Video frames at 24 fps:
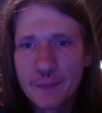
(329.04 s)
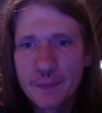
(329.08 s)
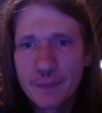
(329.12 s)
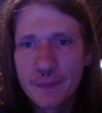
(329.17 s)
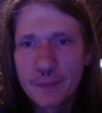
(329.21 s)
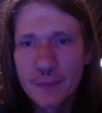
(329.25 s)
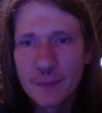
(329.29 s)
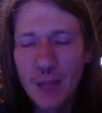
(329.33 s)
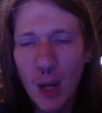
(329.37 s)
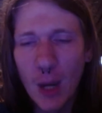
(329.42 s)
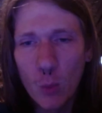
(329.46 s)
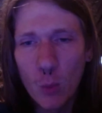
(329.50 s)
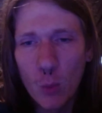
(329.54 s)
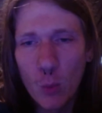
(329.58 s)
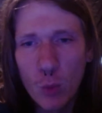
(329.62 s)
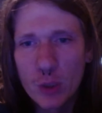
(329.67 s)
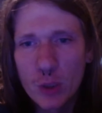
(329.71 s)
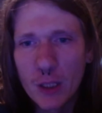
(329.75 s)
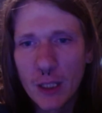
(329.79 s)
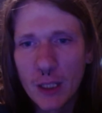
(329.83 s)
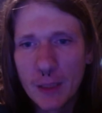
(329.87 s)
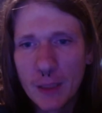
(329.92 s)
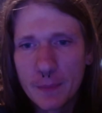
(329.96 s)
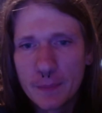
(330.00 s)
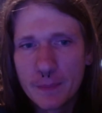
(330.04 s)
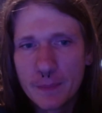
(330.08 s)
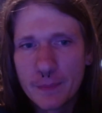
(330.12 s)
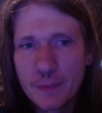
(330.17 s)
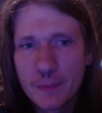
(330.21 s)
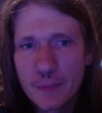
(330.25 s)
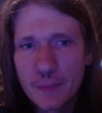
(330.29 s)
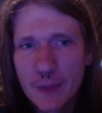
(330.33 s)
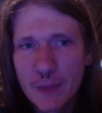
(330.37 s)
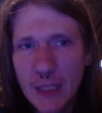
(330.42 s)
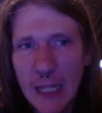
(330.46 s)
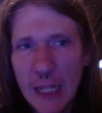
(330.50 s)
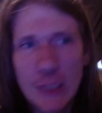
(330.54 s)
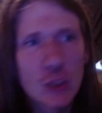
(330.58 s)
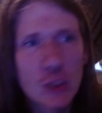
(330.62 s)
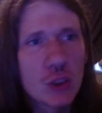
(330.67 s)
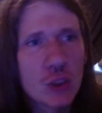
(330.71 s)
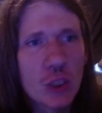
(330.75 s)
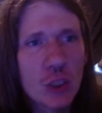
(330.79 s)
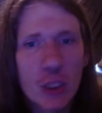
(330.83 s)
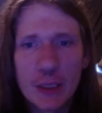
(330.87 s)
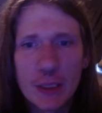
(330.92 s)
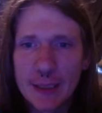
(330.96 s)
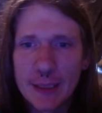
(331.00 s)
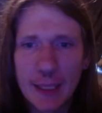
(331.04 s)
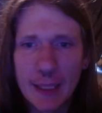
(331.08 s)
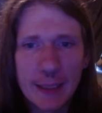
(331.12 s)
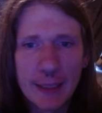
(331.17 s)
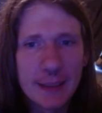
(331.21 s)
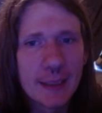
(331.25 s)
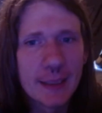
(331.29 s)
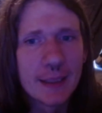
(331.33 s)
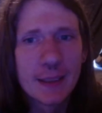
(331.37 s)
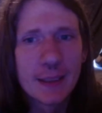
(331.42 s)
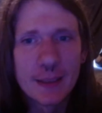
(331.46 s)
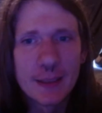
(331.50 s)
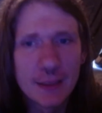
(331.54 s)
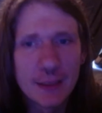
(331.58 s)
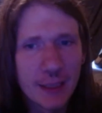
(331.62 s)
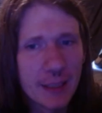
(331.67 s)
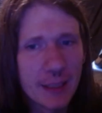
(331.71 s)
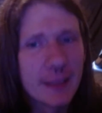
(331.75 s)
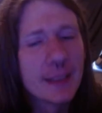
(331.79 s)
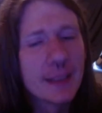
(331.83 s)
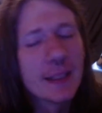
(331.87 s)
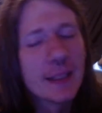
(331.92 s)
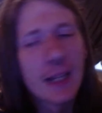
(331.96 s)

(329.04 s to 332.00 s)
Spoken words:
I woke up and I just started thinking and thinking.